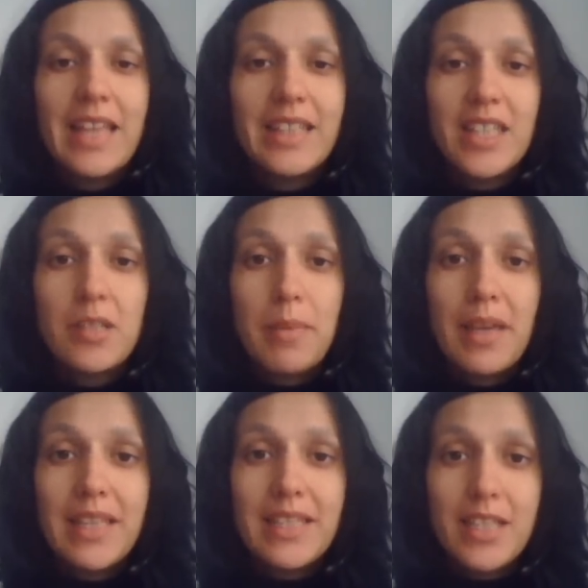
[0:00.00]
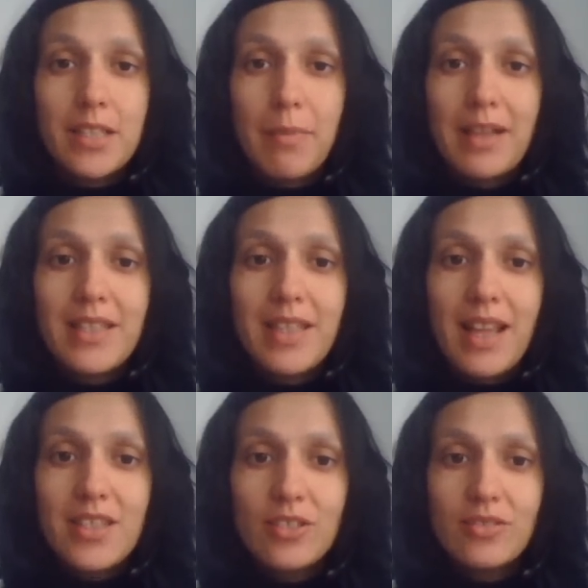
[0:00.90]
In this beginner Spanish
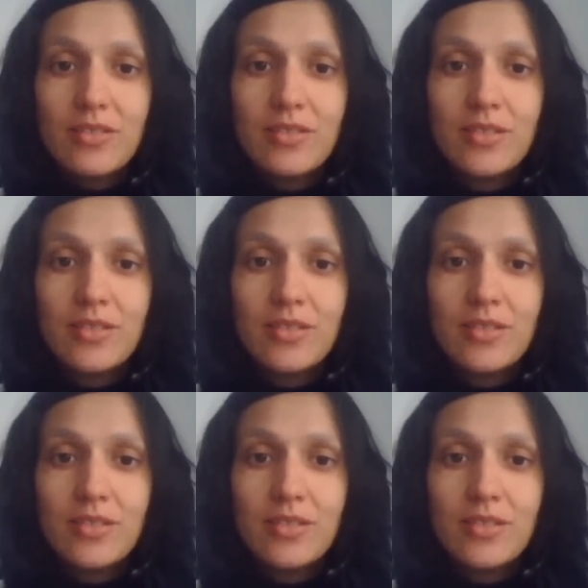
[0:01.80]
lesson,